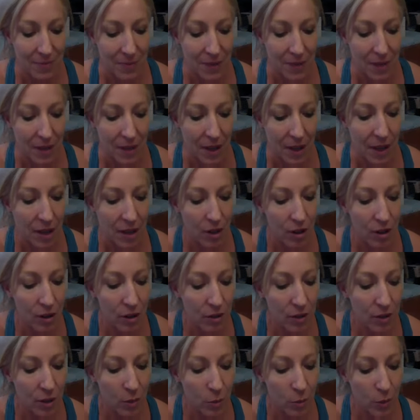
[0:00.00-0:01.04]
I heard
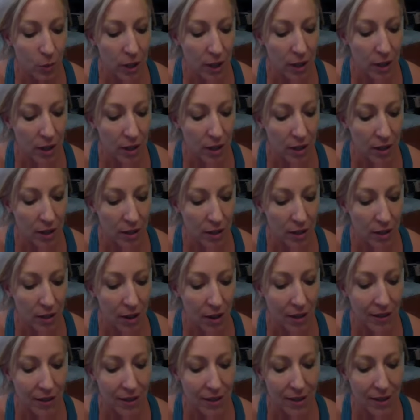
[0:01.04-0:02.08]
that we
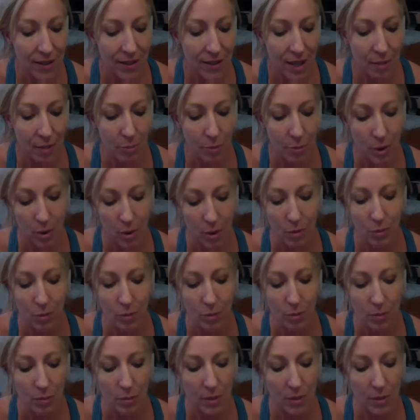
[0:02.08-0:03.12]
are in the same boat,
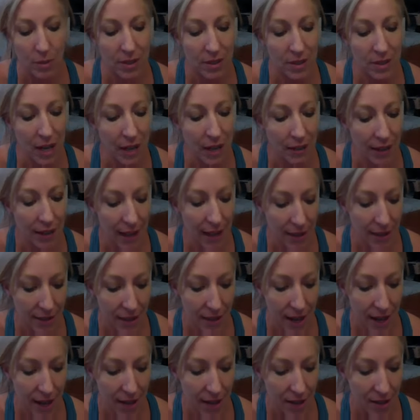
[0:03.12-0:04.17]
but it's not like
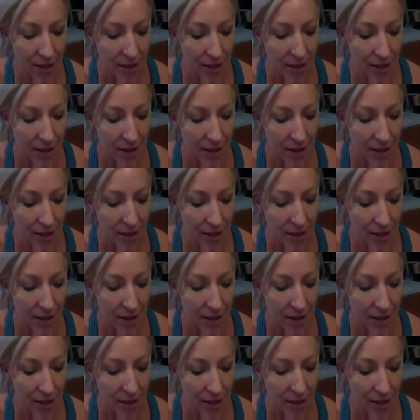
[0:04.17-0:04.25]
that.